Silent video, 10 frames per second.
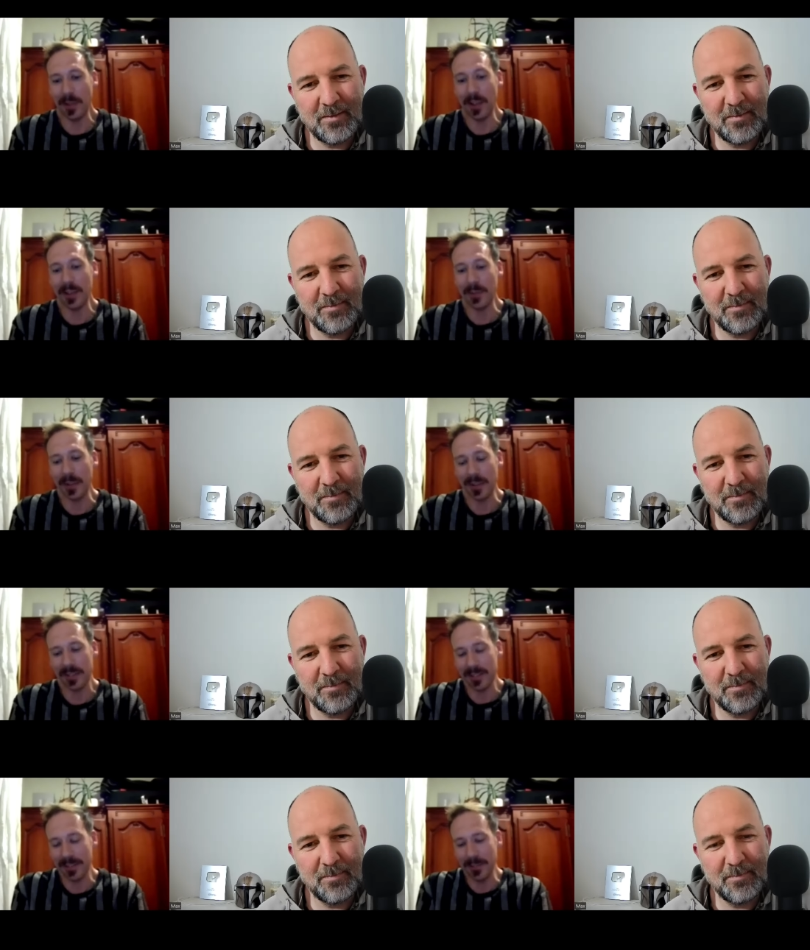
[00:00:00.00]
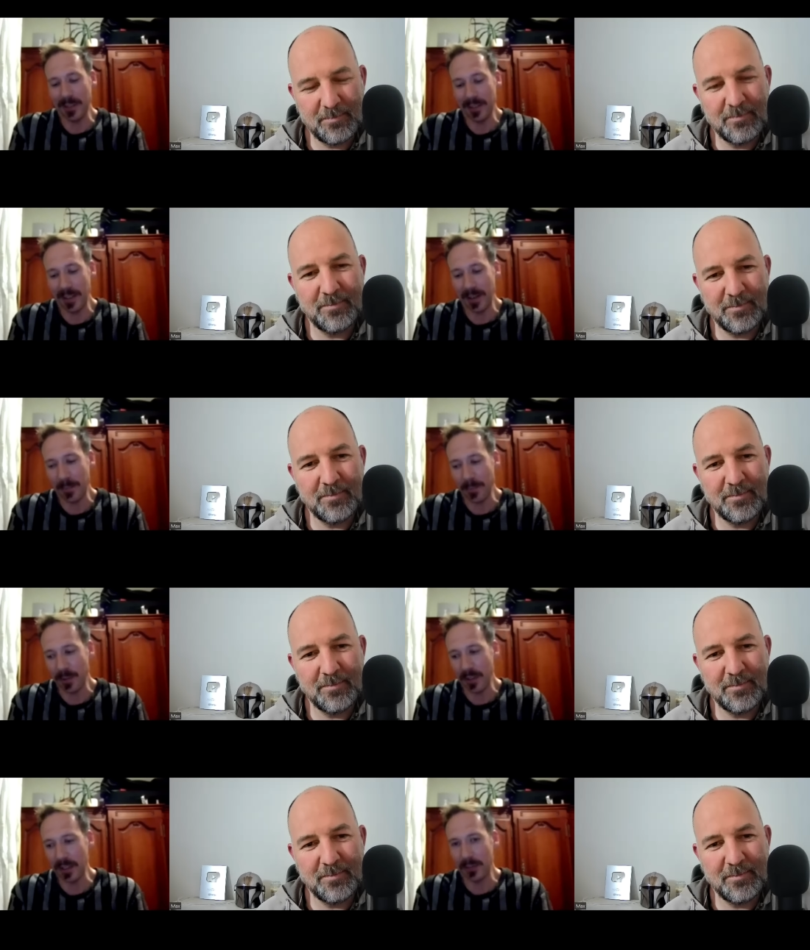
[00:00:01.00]
Speaker 1: but anyway, so um,
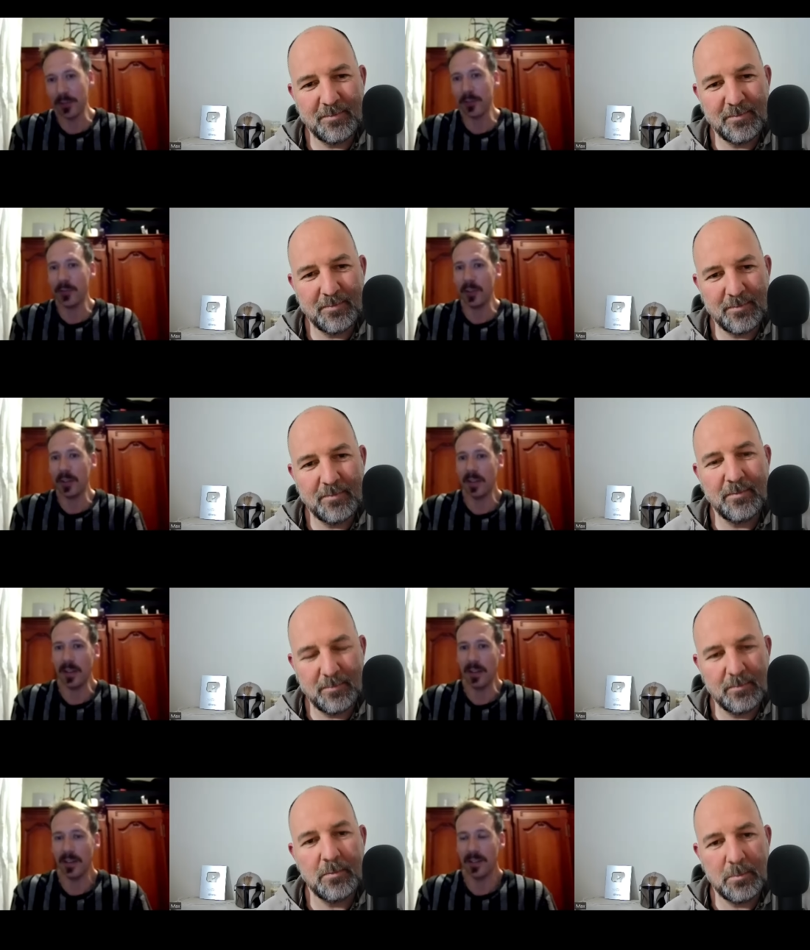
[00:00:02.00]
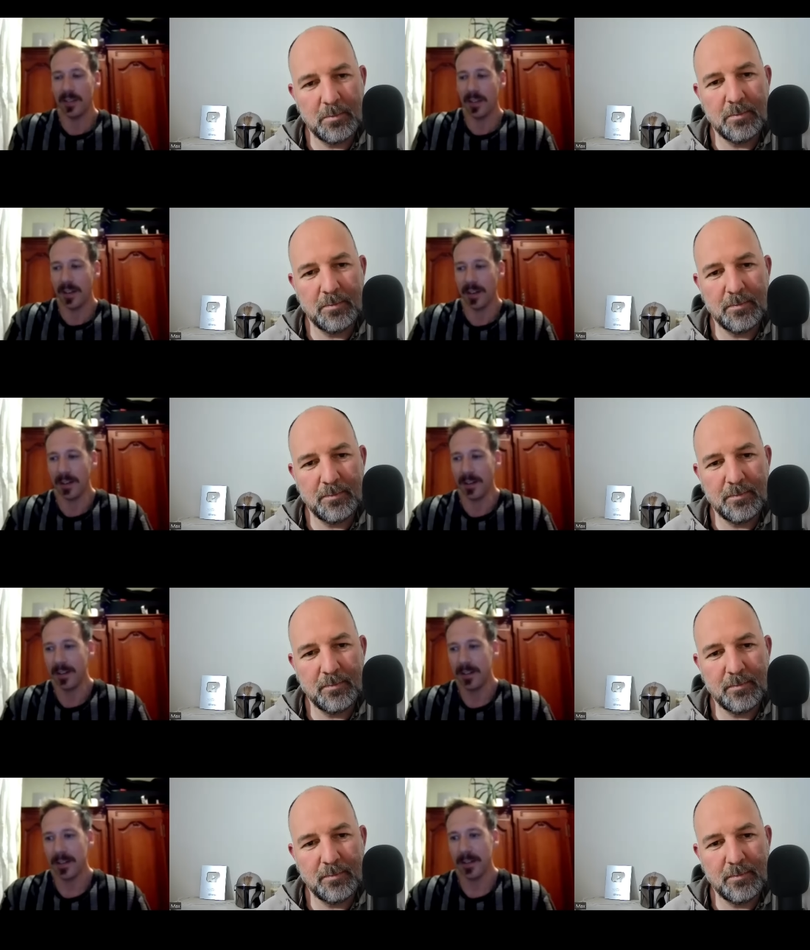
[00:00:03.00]
it's frustrating, uh,
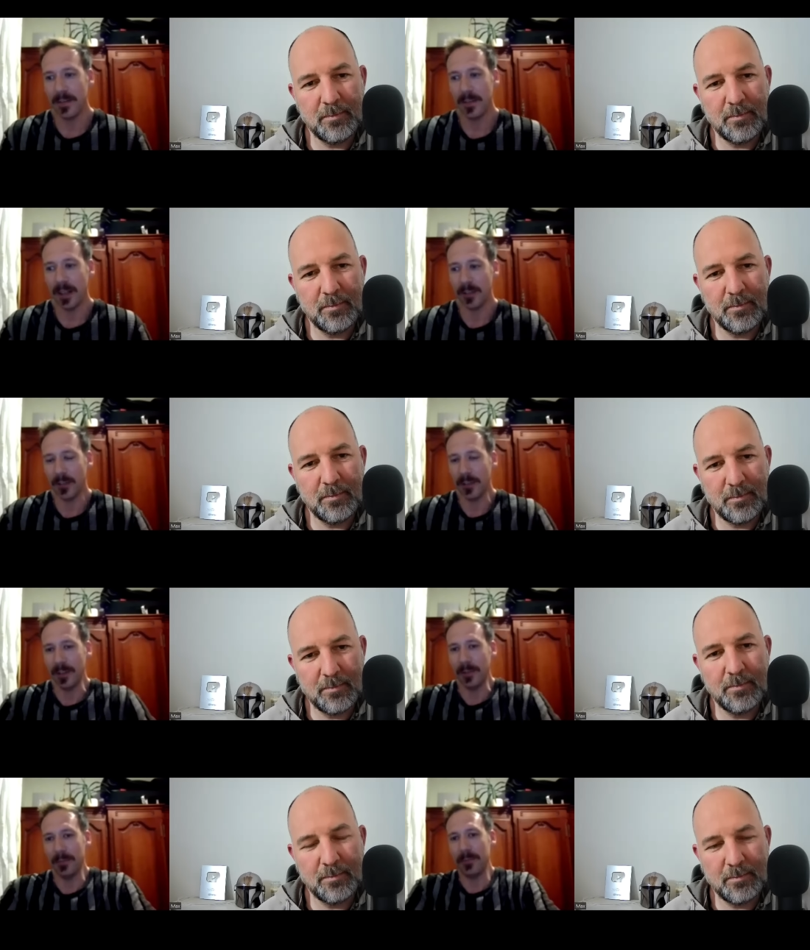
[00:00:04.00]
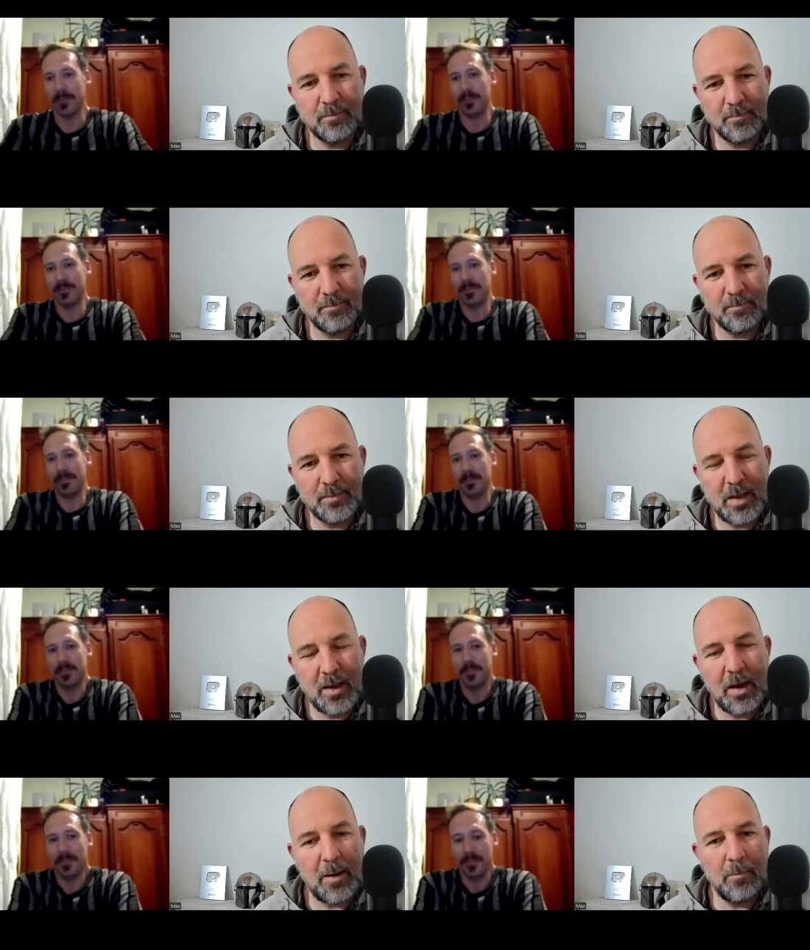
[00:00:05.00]
actually.
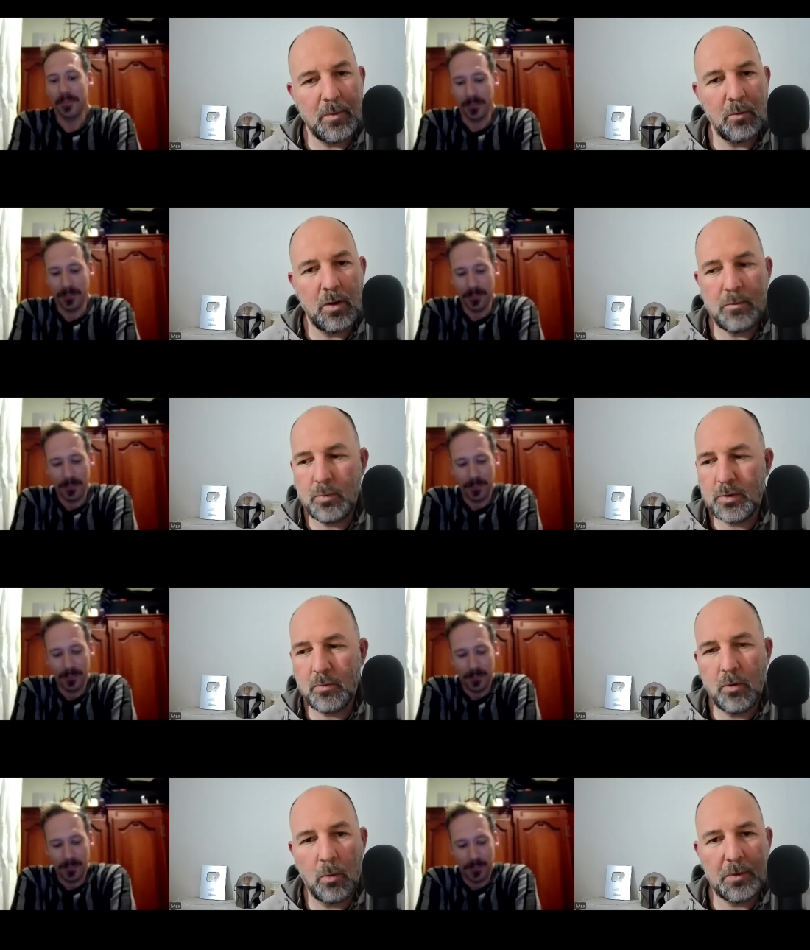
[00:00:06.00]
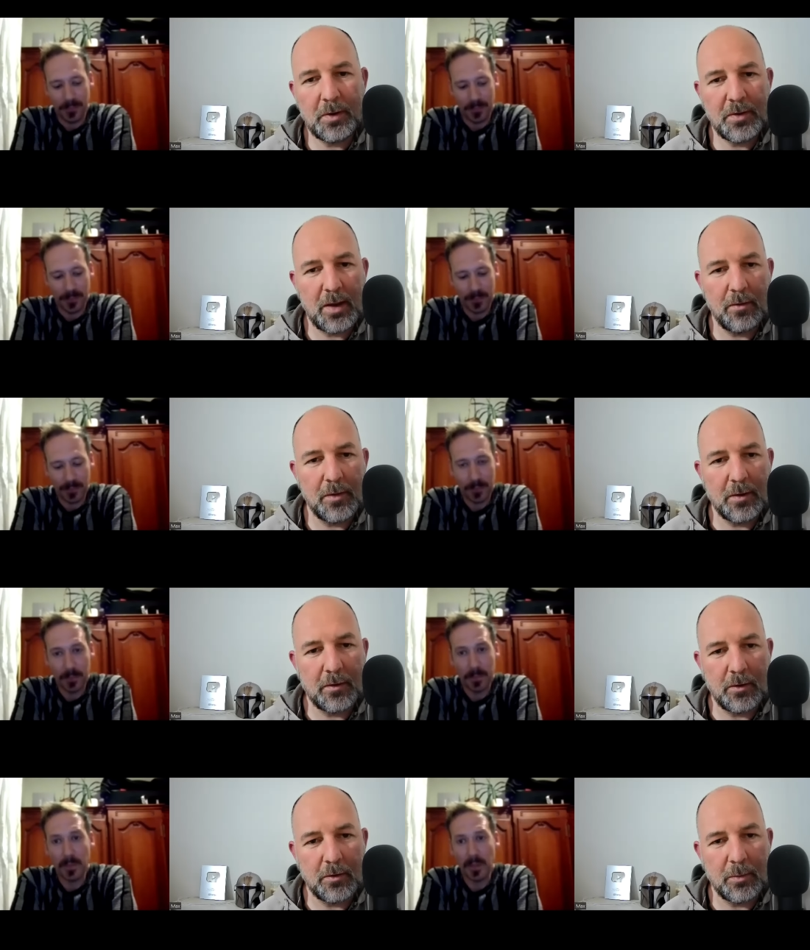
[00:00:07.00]
Speaker 2: Um, we're almost at the end of
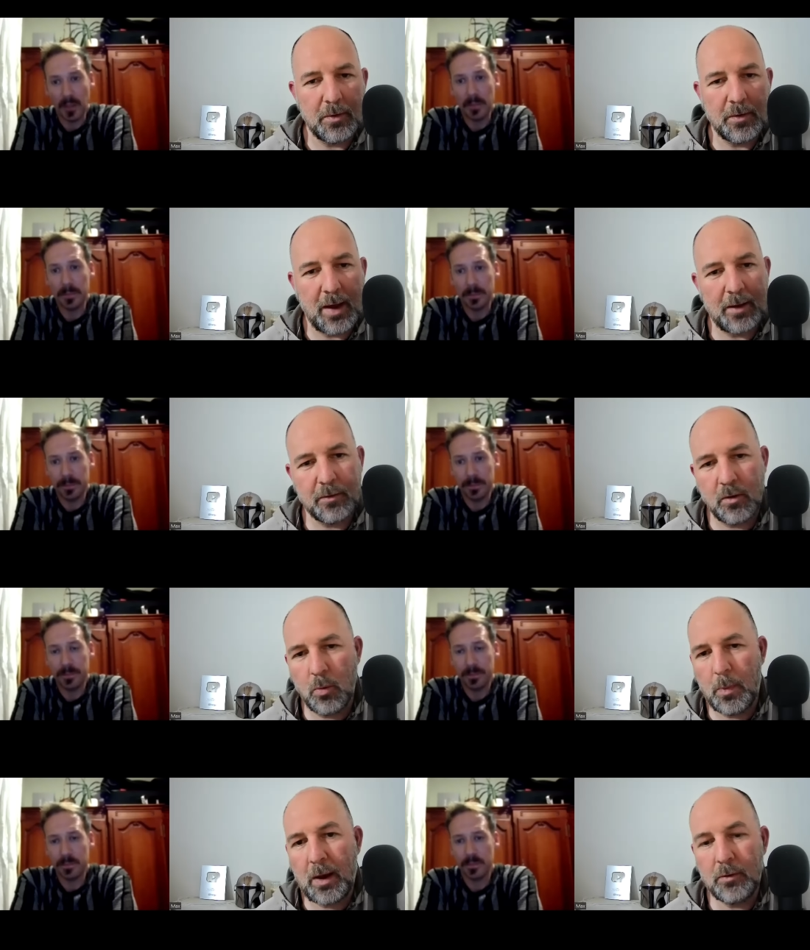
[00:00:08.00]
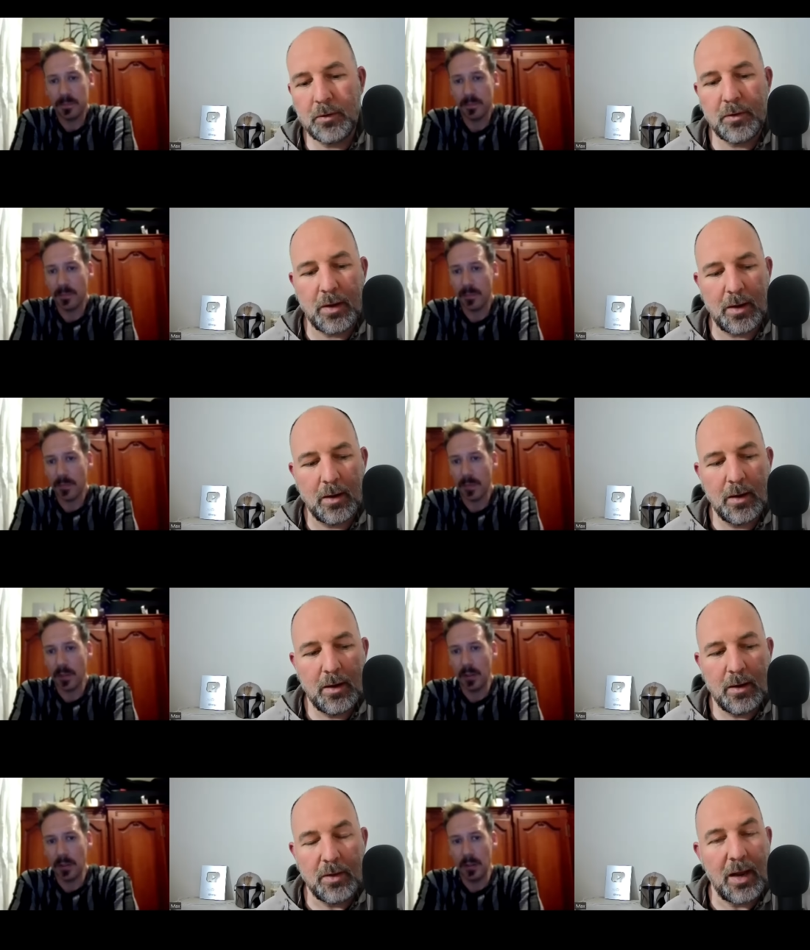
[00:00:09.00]
this, so I just wanted to ask you about the
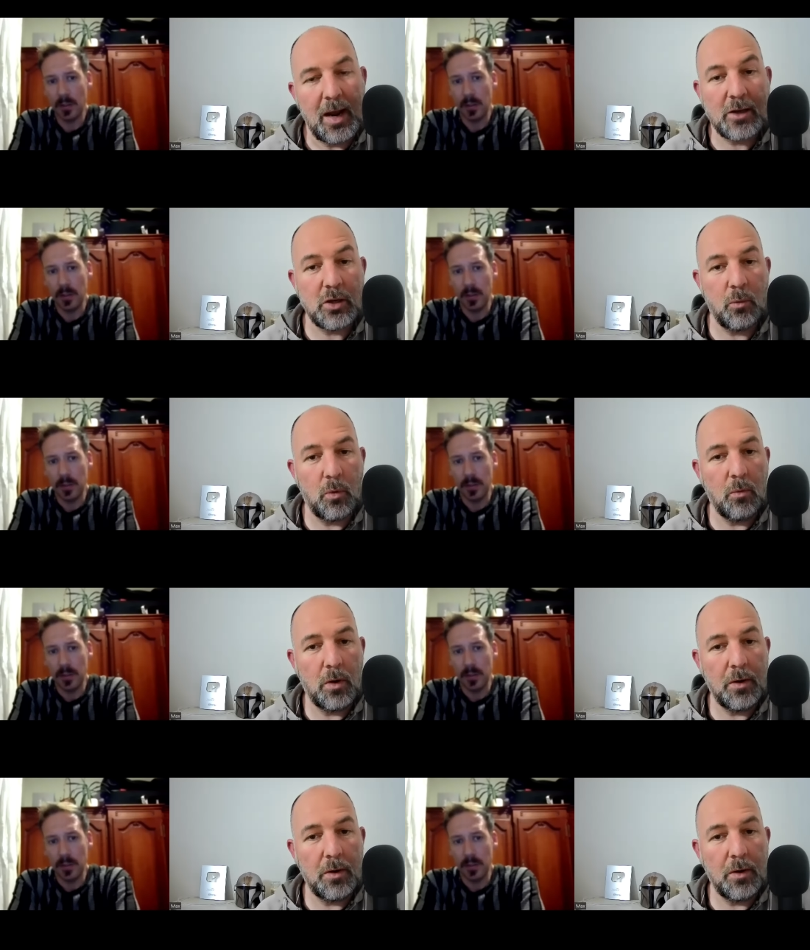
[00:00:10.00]
the election. What